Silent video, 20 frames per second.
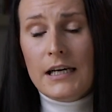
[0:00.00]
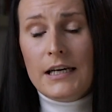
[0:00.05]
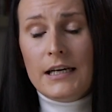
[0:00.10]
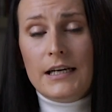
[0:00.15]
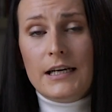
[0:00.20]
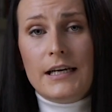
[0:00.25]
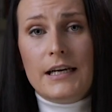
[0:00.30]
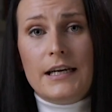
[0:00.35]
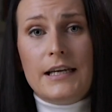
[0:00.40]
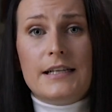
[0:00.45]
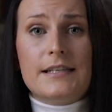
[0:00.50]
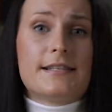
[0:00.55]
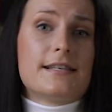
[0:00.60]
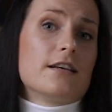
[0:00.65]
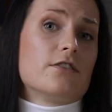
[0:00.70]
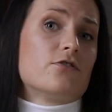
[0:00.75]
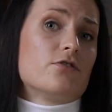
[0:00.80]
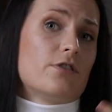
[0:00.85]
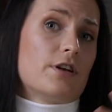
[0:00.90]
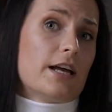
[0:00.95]
in
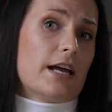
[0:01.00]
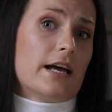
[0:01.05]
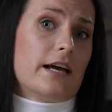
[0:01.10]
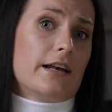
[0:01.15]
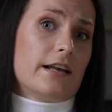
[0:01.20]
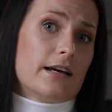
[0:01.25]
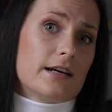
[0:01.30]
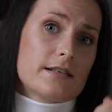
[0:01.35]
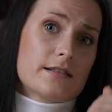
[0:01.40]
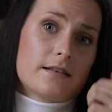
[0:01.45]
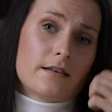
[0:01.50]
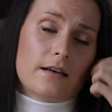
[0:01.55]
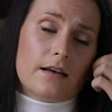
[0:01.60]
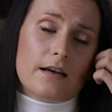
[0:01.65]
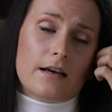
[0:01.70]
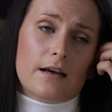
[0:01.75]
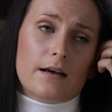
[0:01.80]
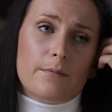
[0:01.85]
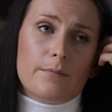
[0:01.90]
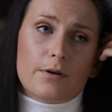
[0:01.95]
sensory areas,
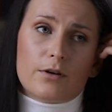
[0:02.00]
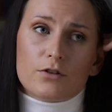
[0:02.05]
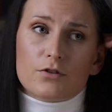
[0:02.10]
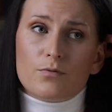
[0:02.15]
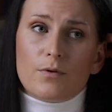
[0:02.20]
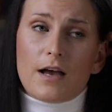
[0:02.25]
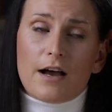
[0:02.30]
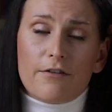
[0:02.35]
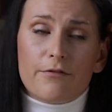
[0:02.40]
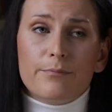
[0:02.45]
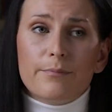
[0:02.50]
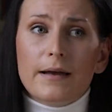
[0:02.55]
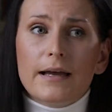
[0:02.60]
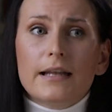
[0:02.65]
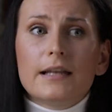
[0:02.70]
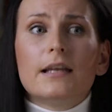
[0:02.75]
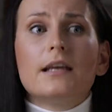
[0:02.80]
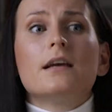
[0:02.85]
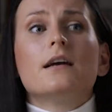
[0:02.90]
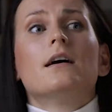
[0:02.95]
because we have
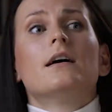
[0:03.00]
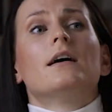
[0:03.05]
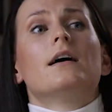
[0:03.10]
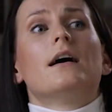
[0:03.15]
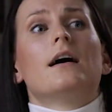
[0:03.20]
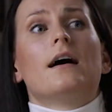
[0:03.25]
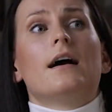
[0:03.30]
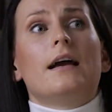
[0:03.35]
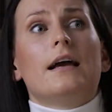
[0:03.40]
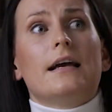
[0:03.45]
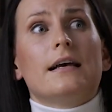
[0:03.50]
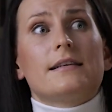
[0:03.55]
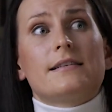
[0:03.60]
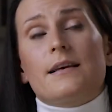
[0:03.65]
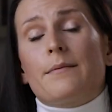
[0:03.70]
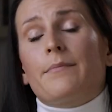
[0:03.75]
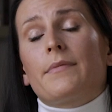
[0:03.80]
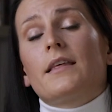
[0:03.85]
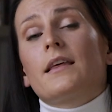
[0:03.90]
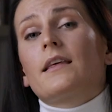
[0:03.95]
many,
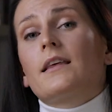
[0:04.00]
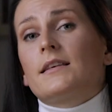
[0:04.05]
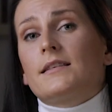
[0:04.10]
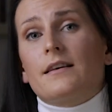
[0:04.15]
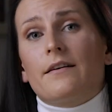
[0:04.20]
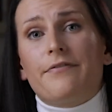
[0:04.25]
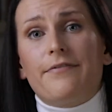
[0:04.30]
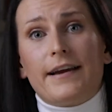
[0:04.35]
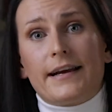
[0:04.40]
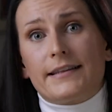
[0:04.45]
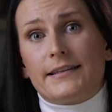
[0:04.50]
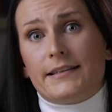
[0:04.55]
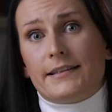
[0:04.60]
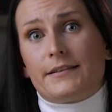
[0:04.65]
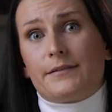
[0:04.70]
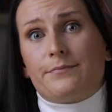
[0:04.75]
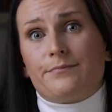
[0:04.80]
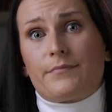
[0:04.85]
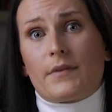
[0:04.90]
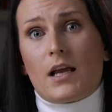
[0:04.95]
something is
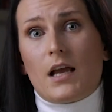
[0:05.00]
affected.